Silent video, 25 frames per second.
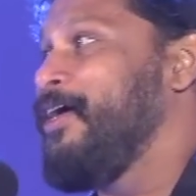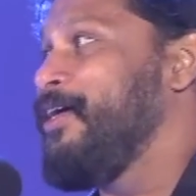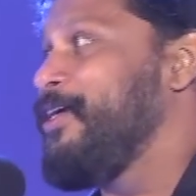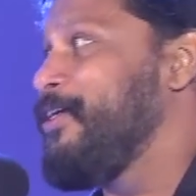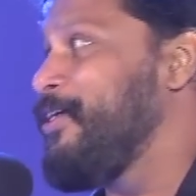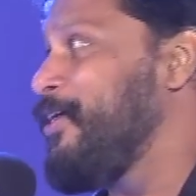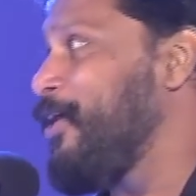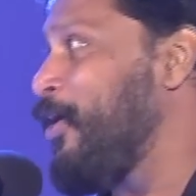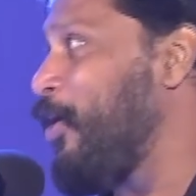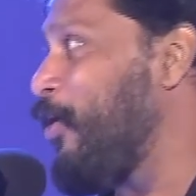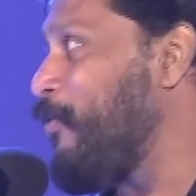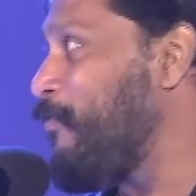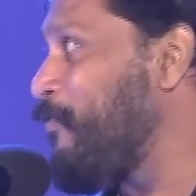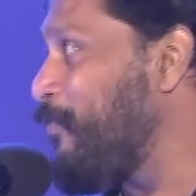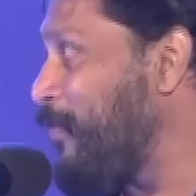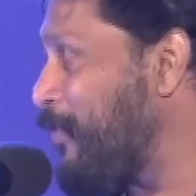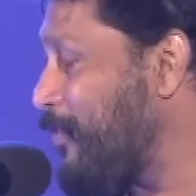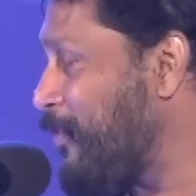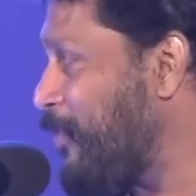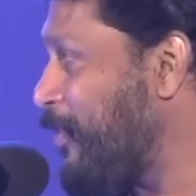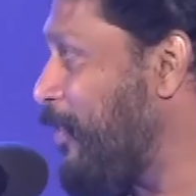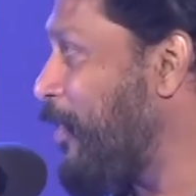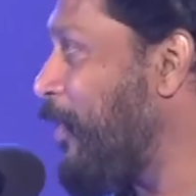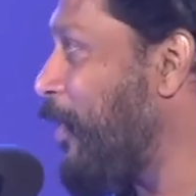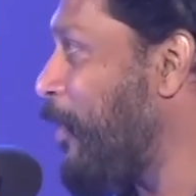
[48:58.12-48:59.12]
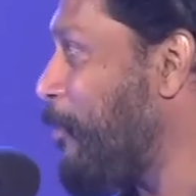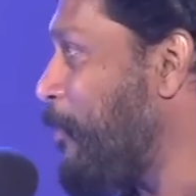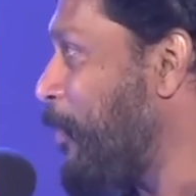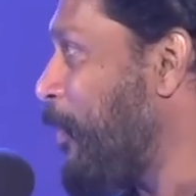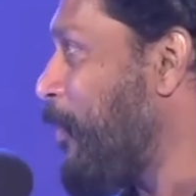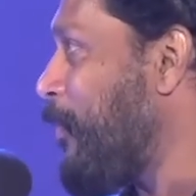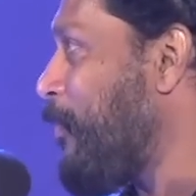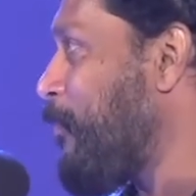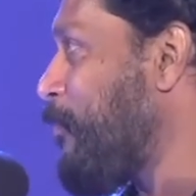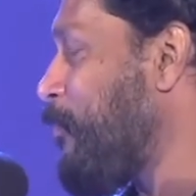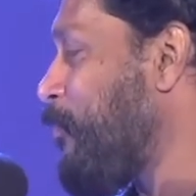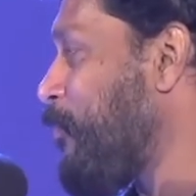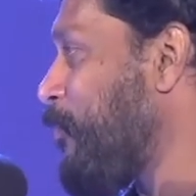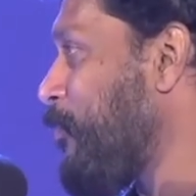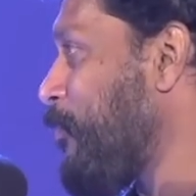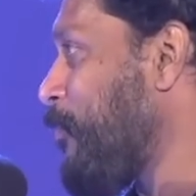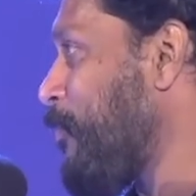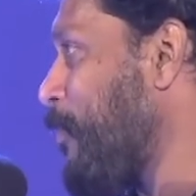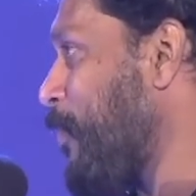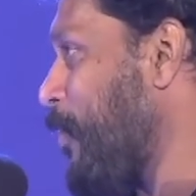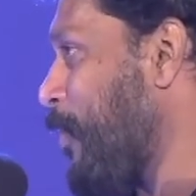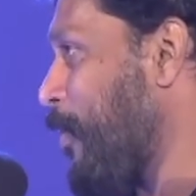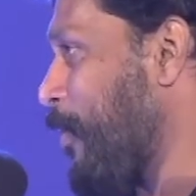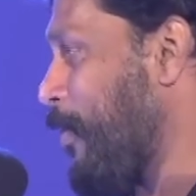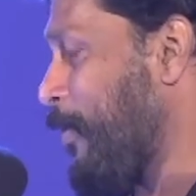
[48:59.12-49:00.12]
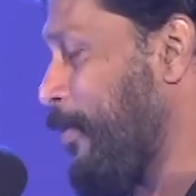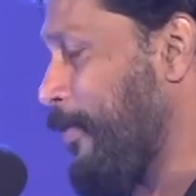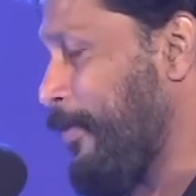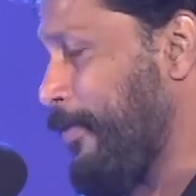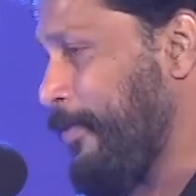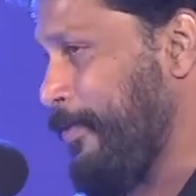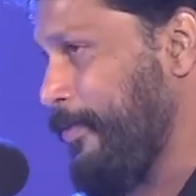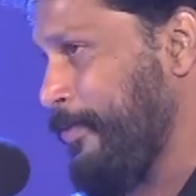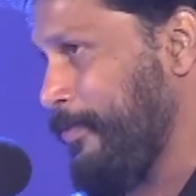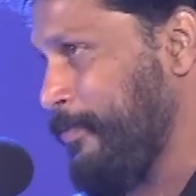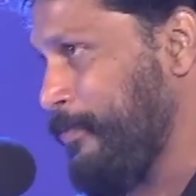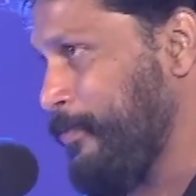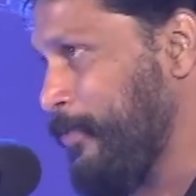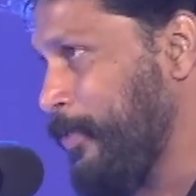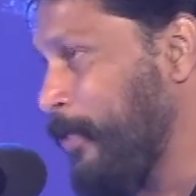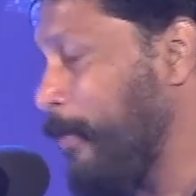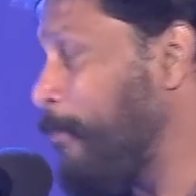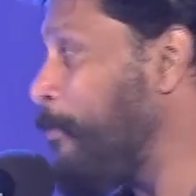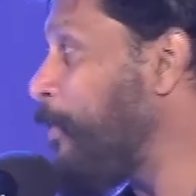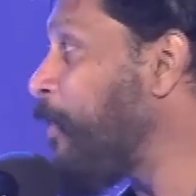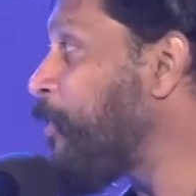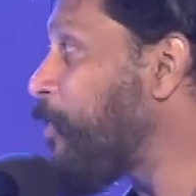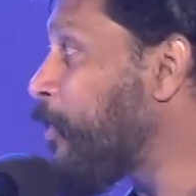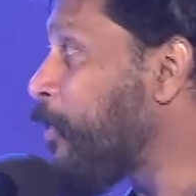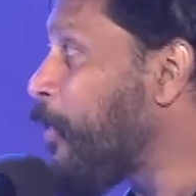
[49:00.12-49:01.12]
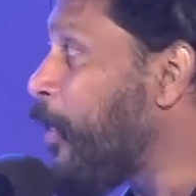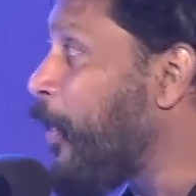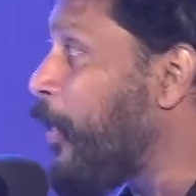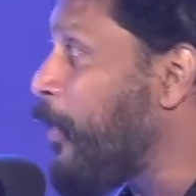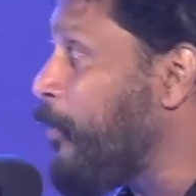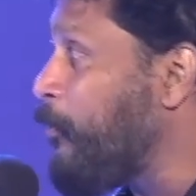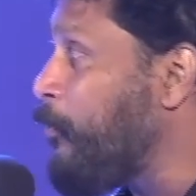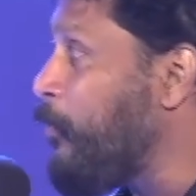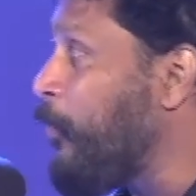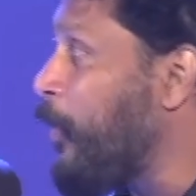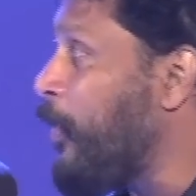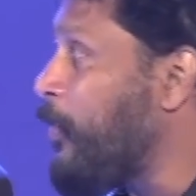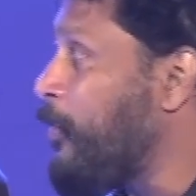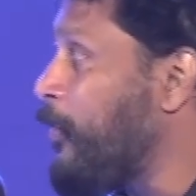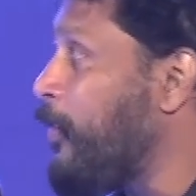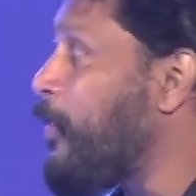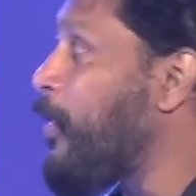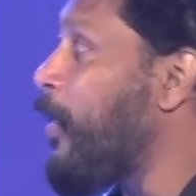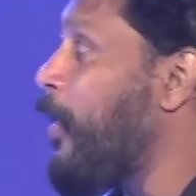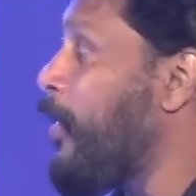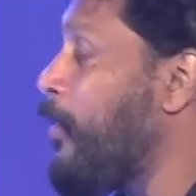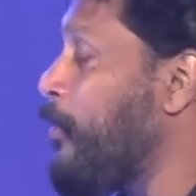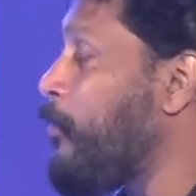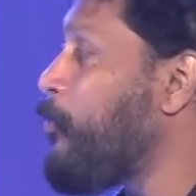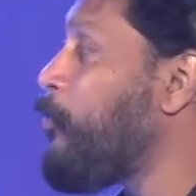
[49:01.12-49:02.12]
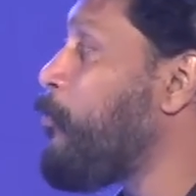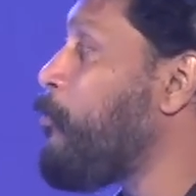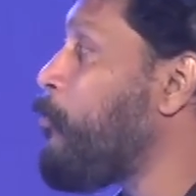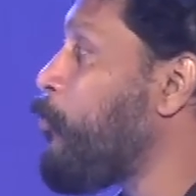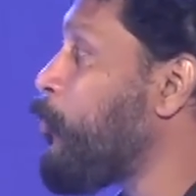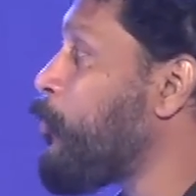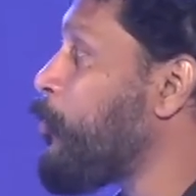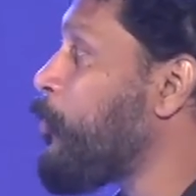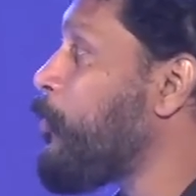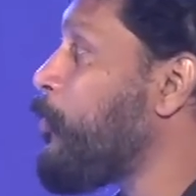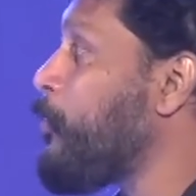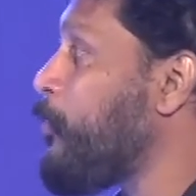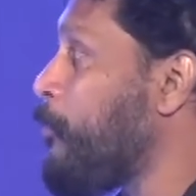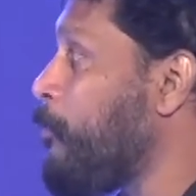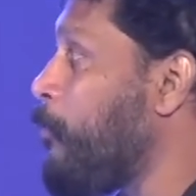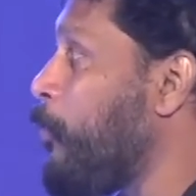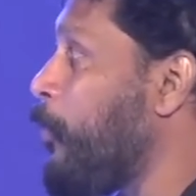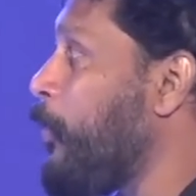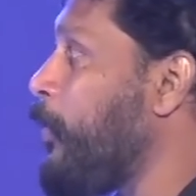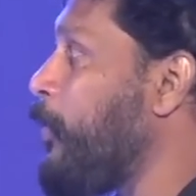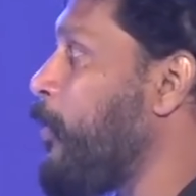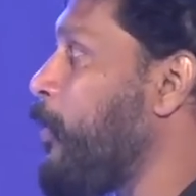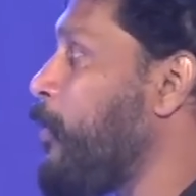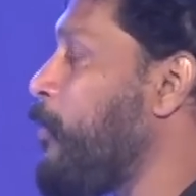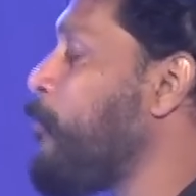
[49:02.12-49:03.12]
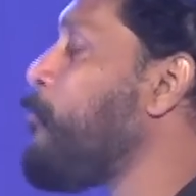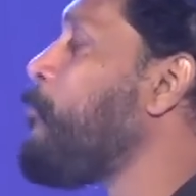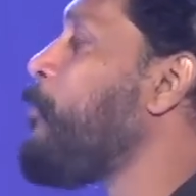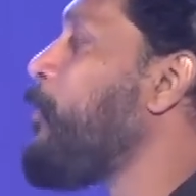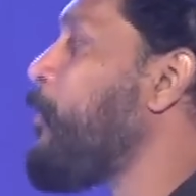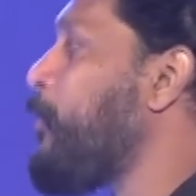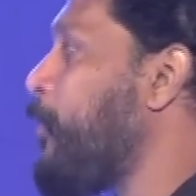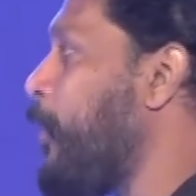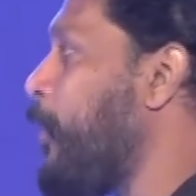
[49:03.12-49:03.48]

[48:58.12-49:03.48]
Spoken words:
Obviously, I mean, meet a guy who didn't have a good motion in the morning, and you meet that